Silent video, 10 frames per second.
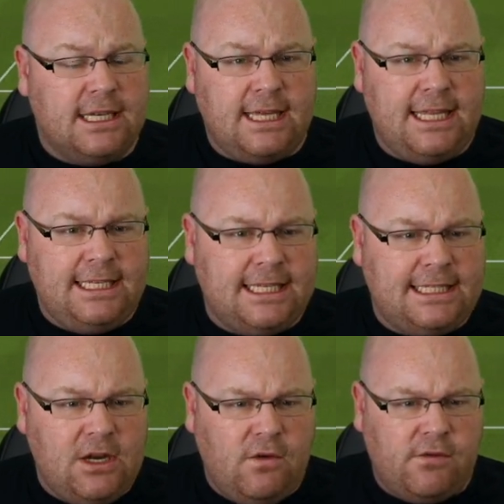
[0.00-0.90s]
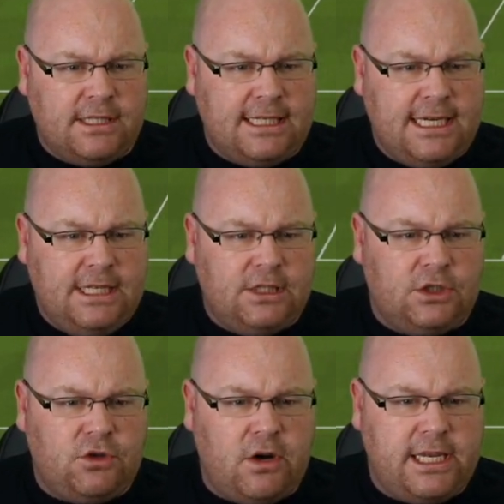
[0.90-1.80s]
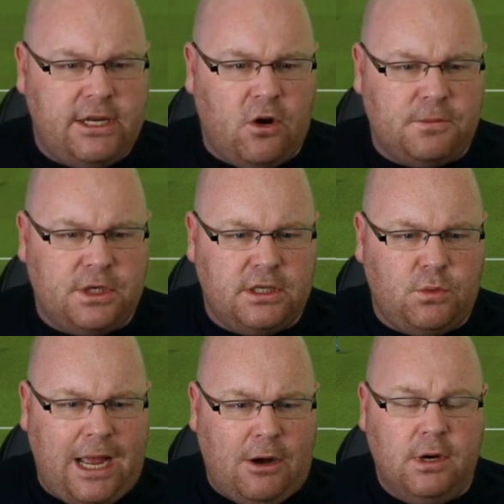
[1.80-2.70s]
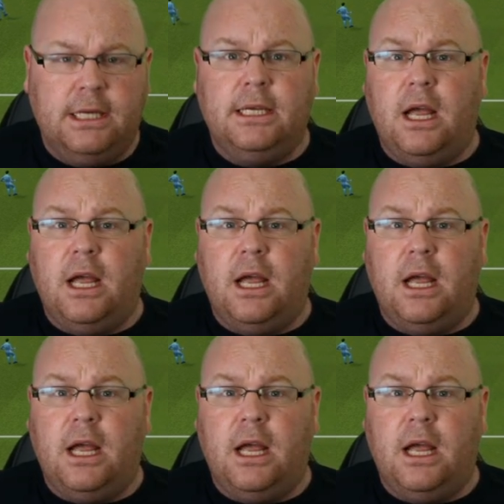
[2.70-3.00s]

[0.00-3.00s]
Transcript: because I think da Silva is a decent striking option as well.